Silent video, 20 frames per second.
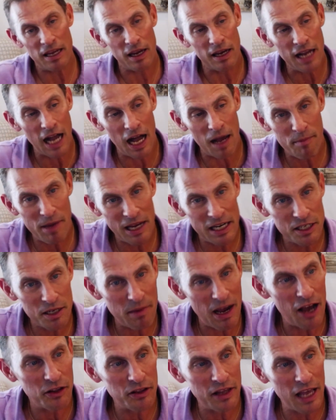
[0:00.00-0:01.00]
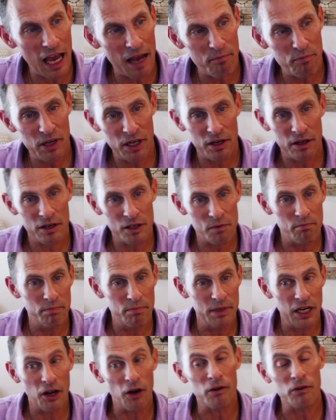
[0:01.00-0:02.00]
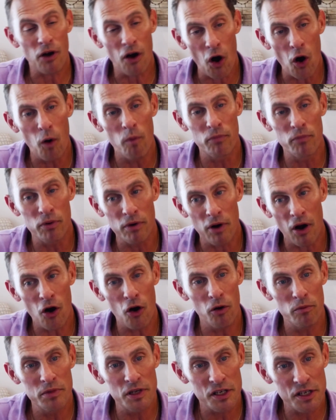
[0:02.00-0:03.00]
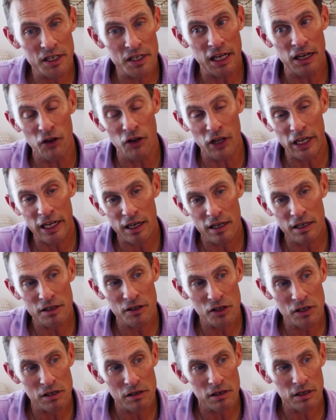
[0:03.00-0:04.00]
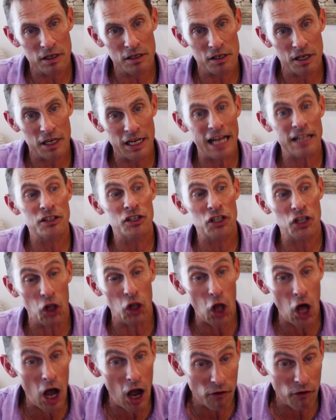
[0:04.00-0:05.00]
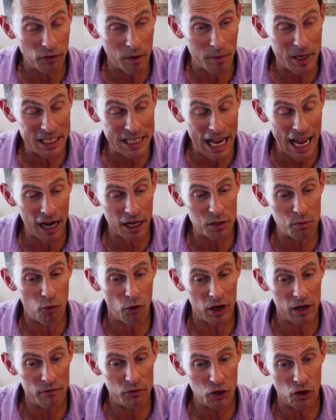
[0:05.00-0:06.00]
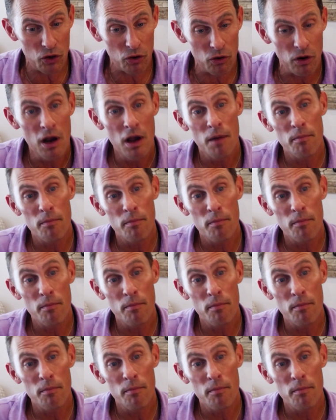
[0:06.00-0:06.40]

a comment about that because home distilling is against the law from a tax point of view.